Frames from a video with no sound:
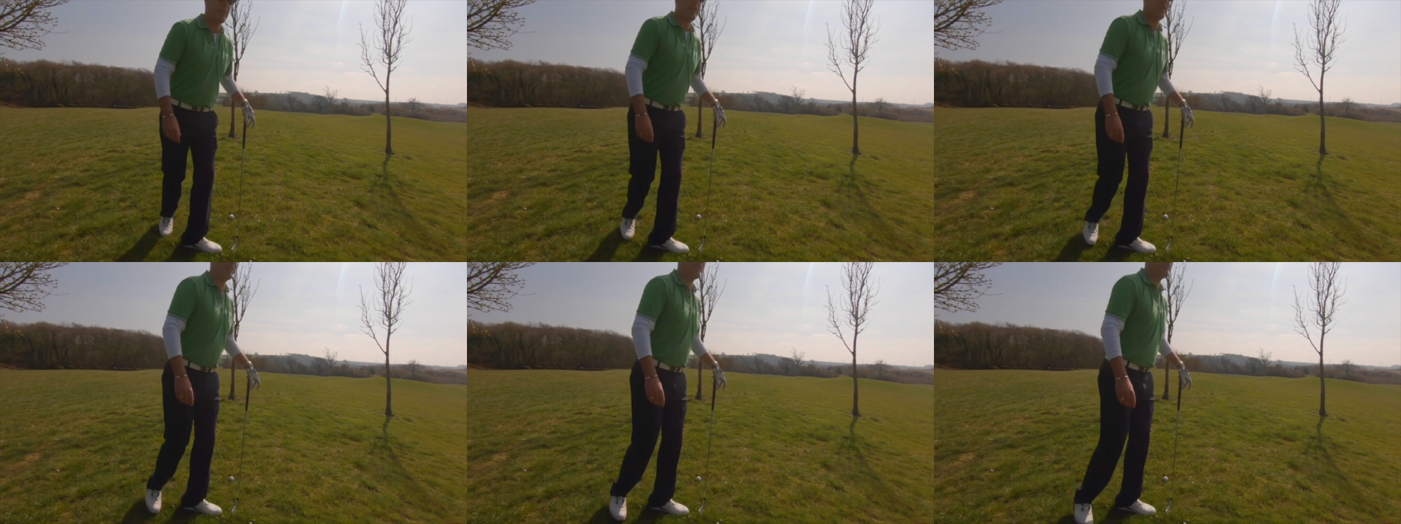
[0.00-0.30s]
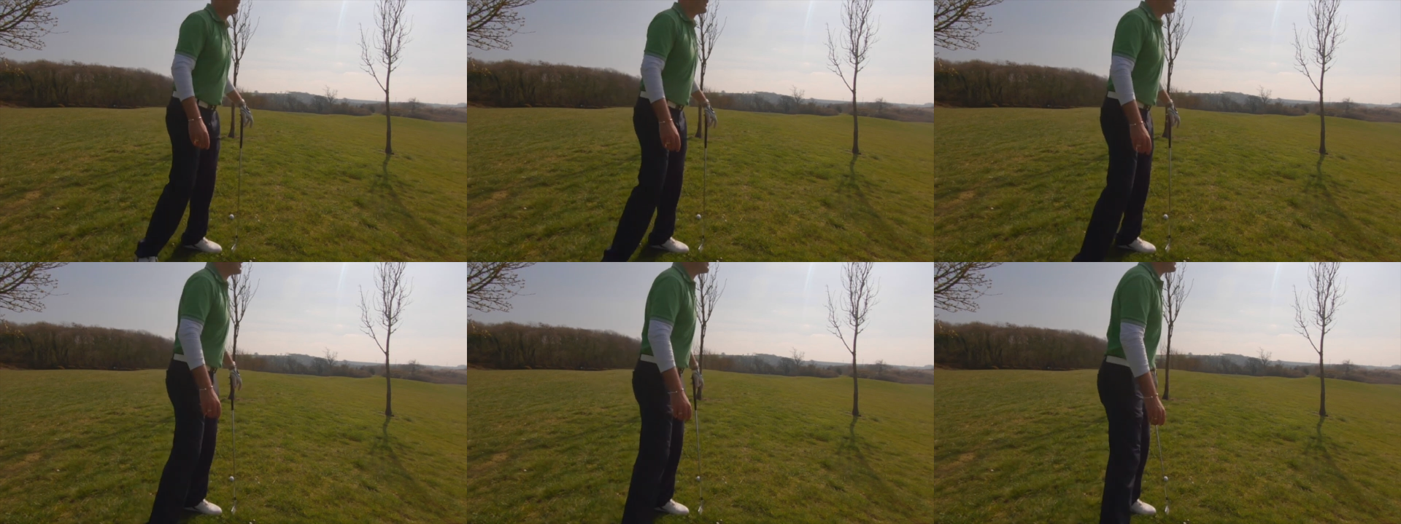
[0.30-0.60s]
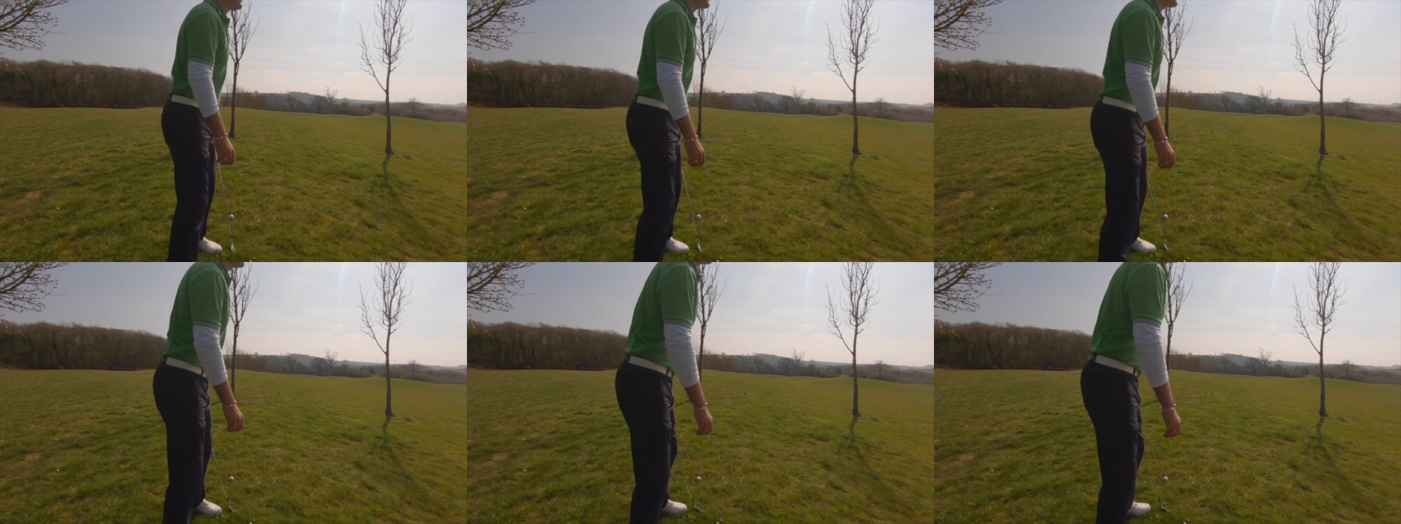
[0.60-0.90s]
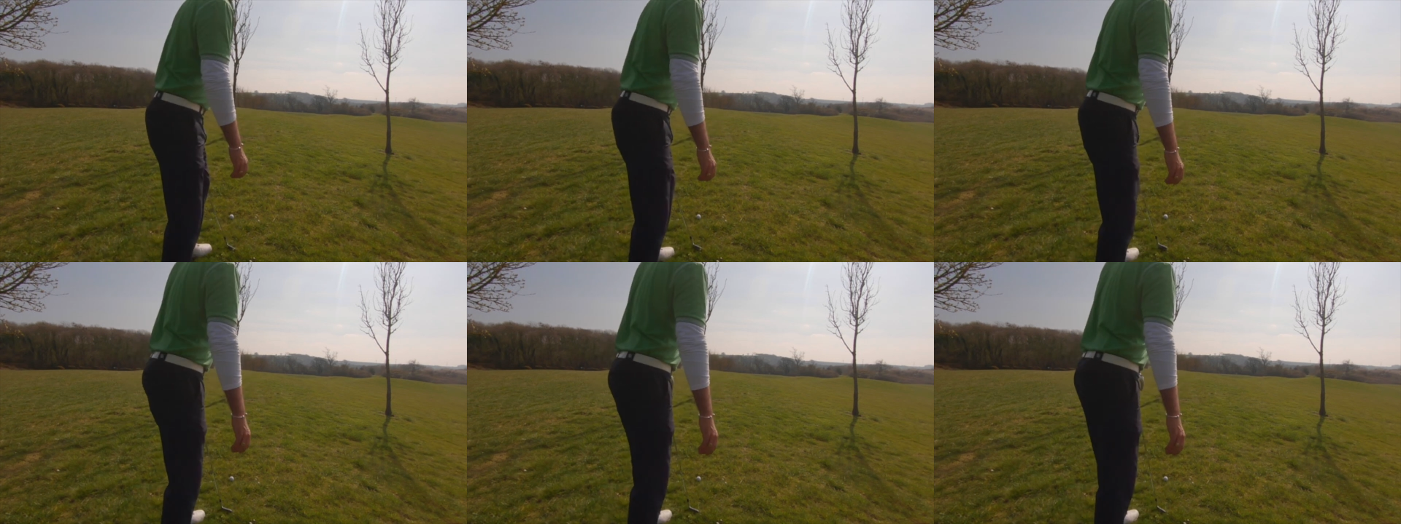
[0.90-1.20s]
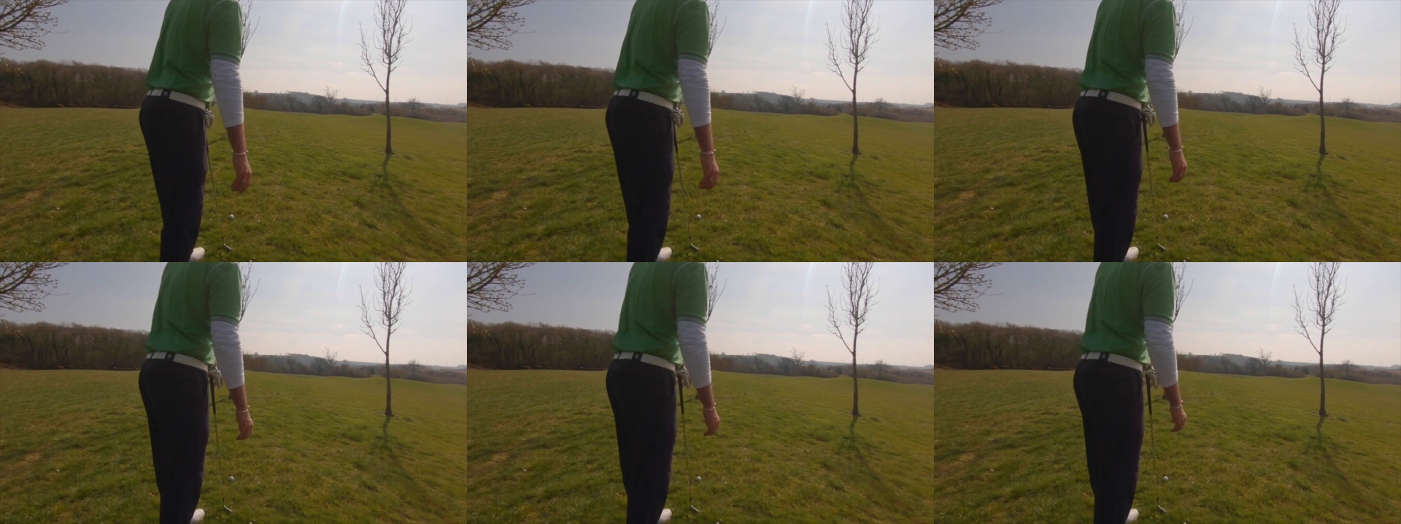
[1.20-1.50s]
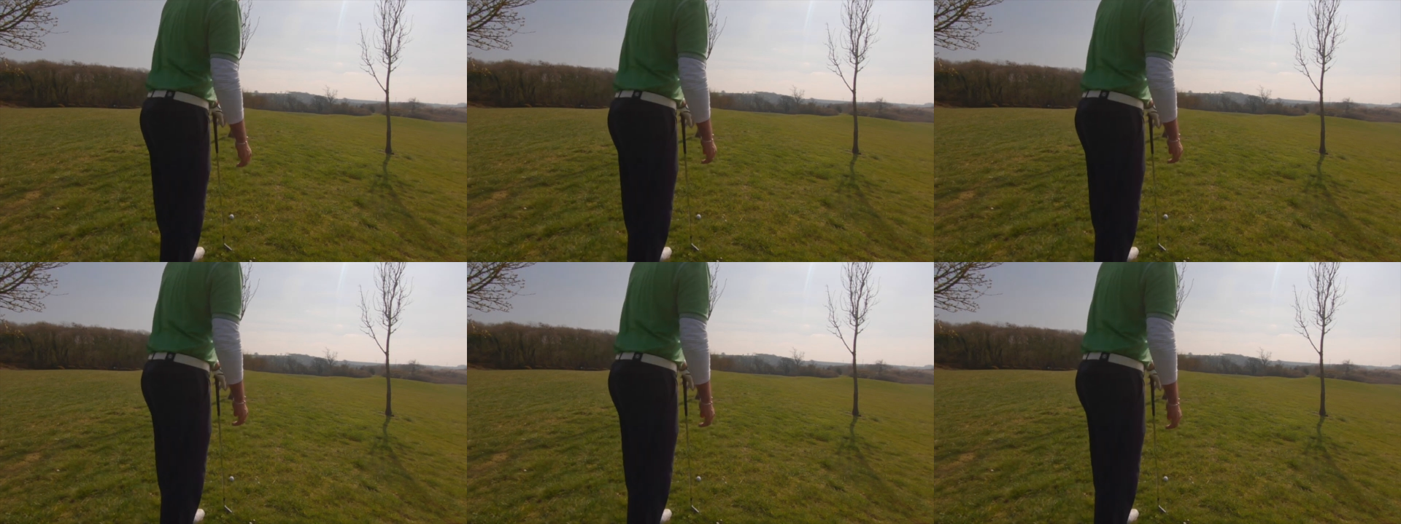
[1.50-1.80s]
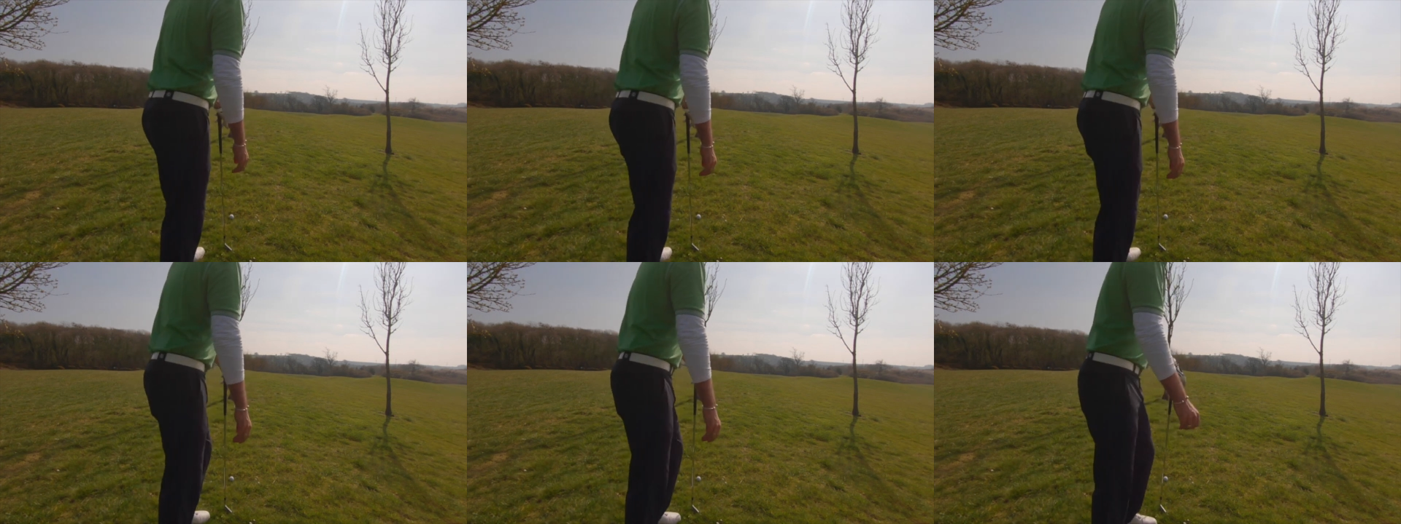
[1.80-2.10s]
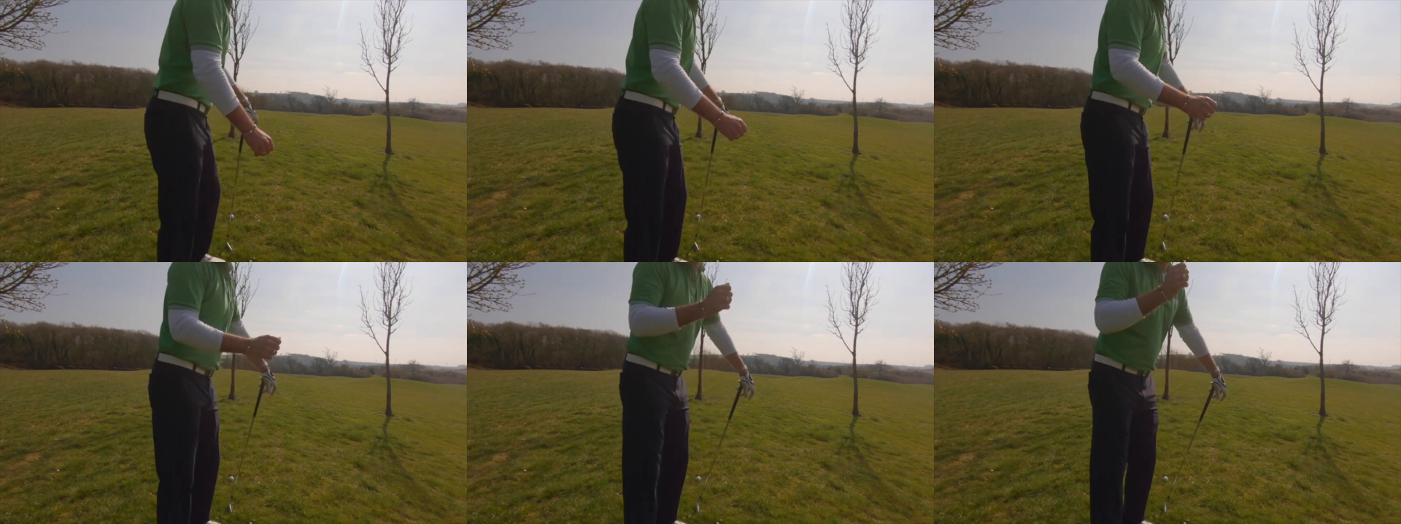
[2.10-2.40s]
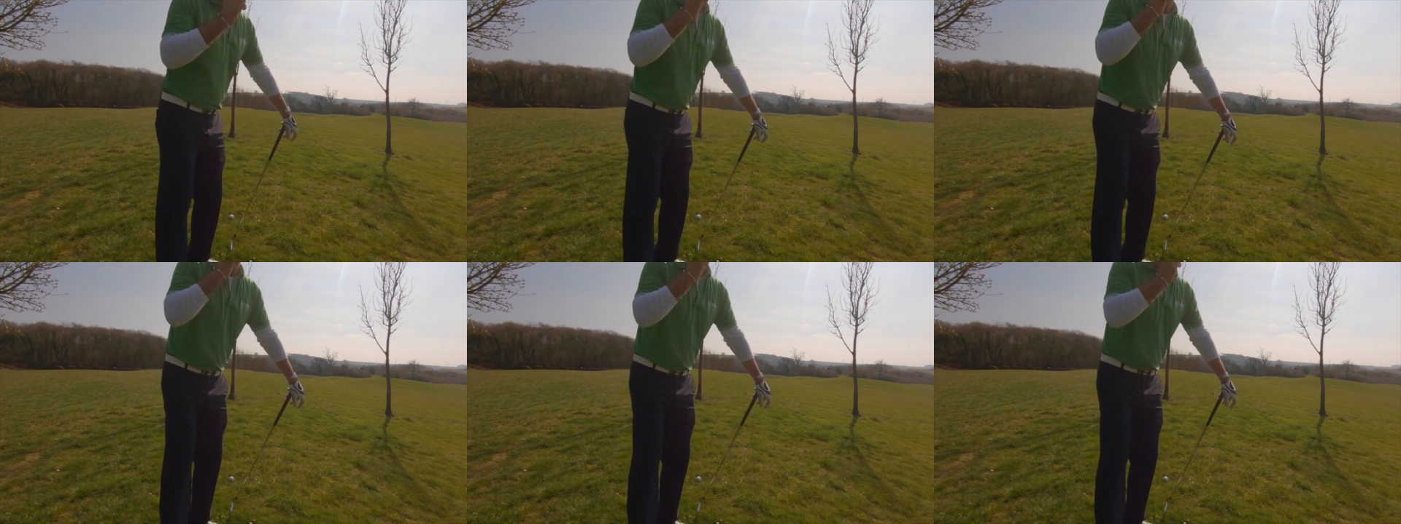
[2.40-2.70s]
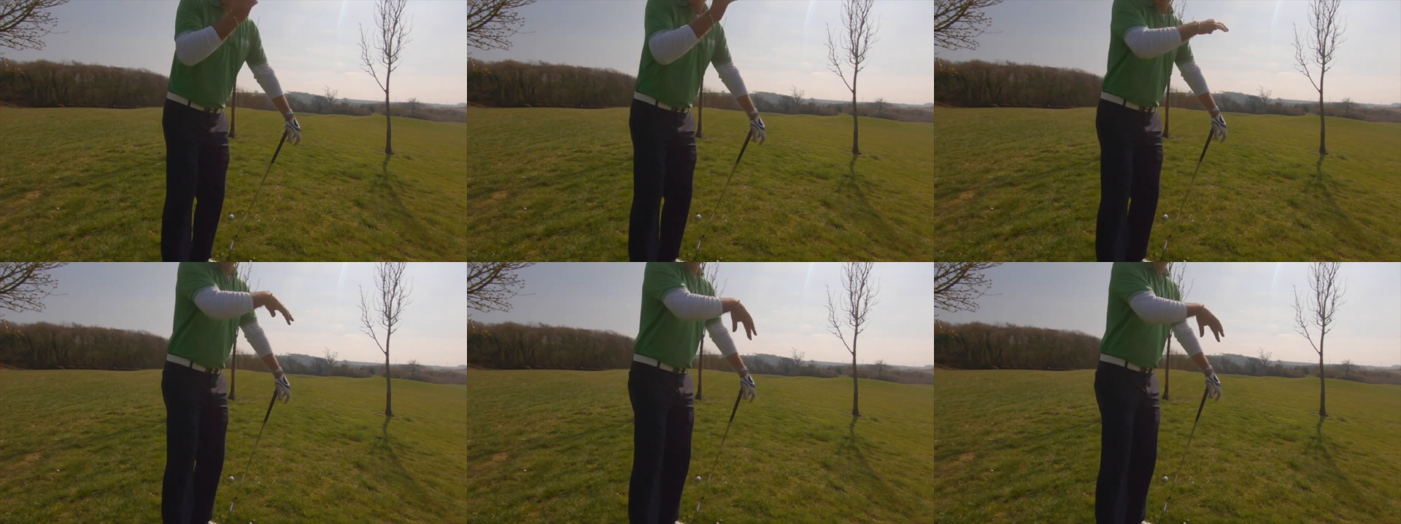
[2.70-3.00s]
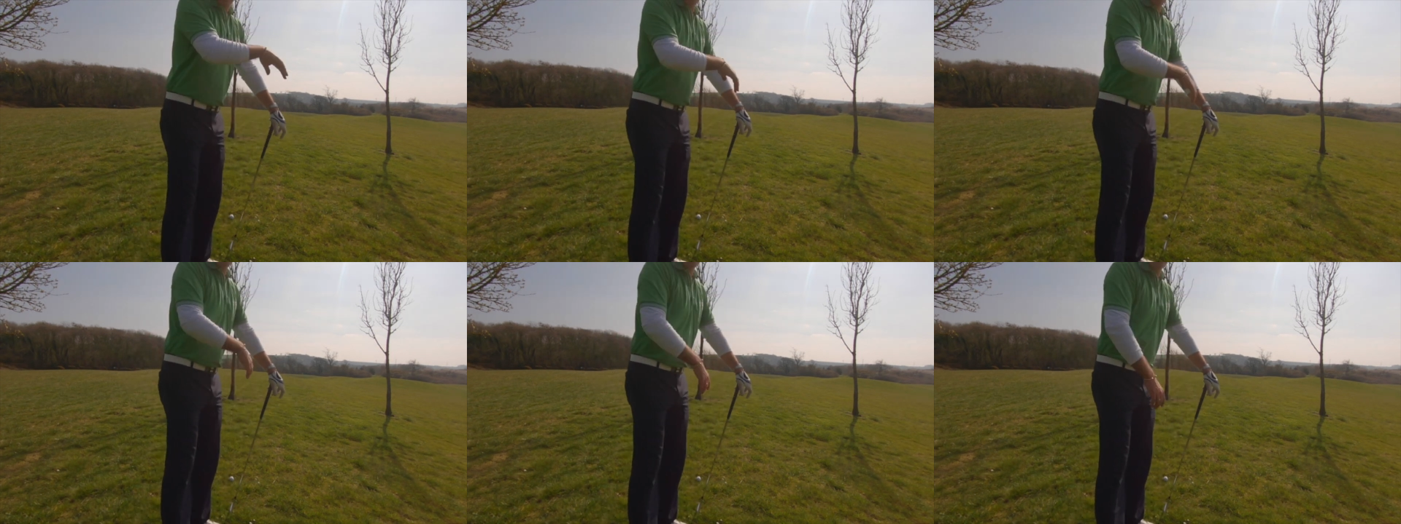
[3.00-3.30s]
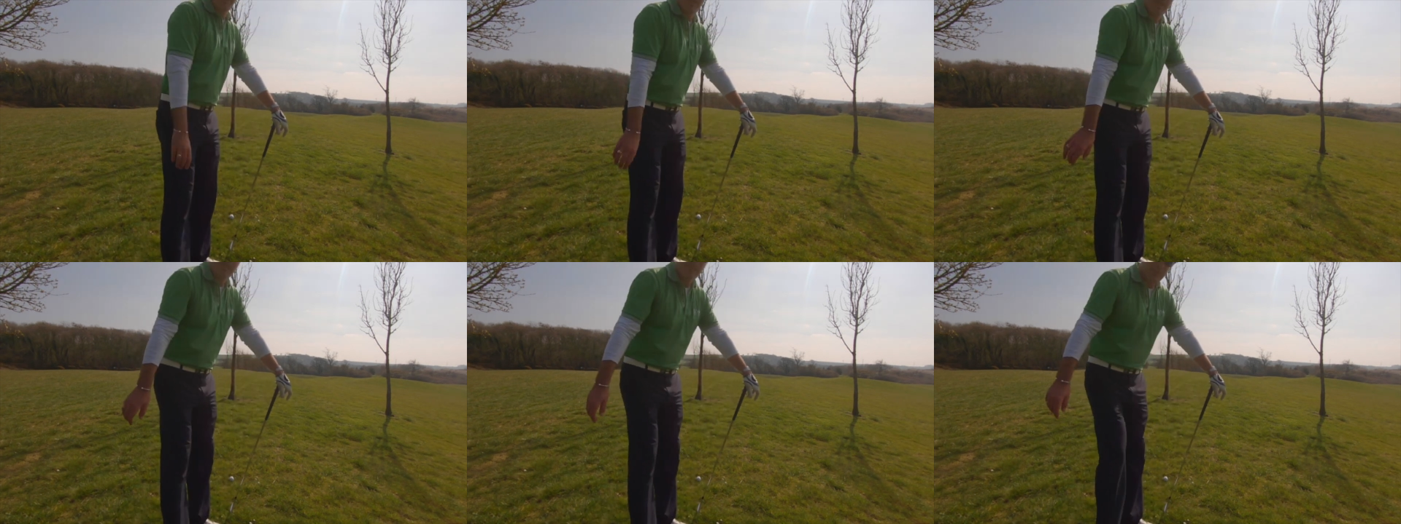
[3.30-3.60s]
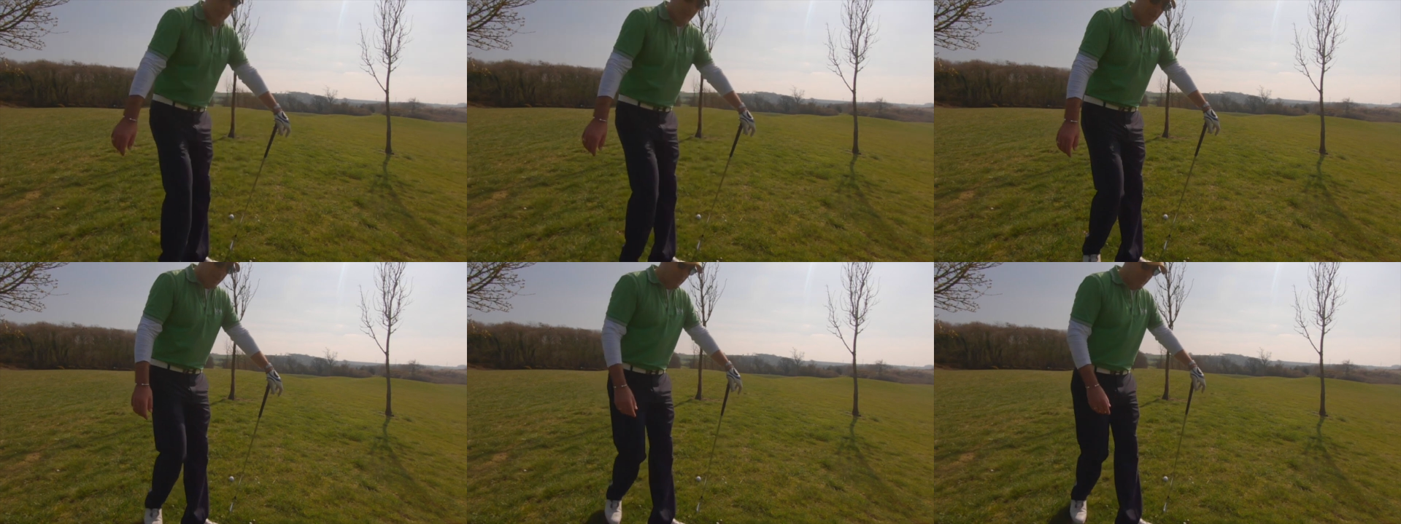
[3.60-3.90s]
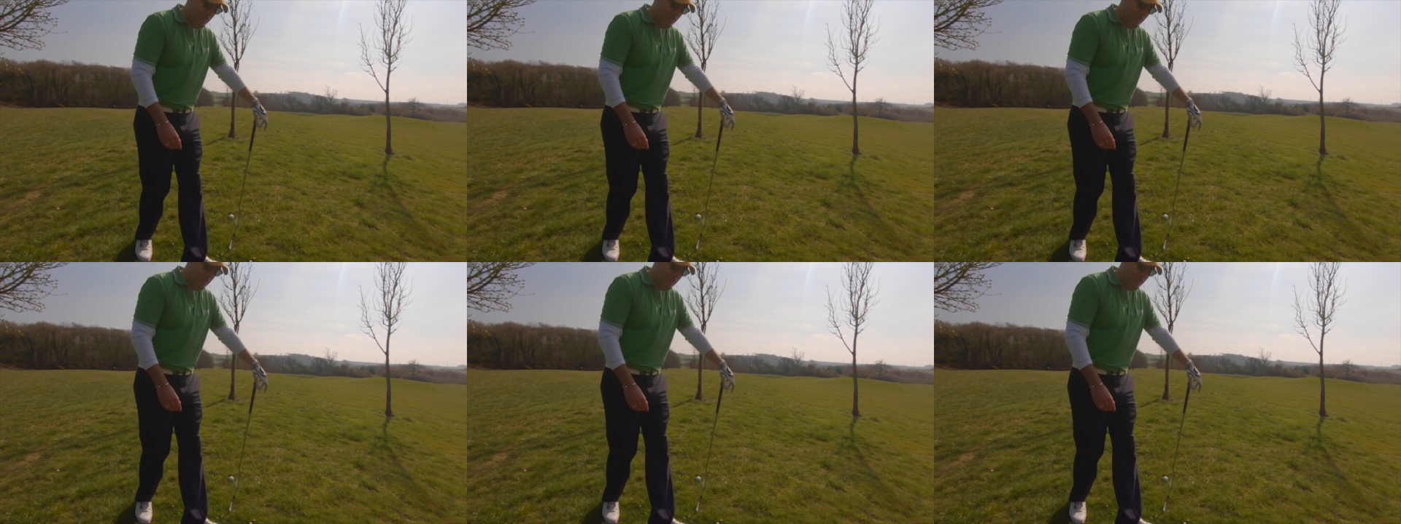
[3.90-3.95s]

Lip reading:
[unreadable: no face in view]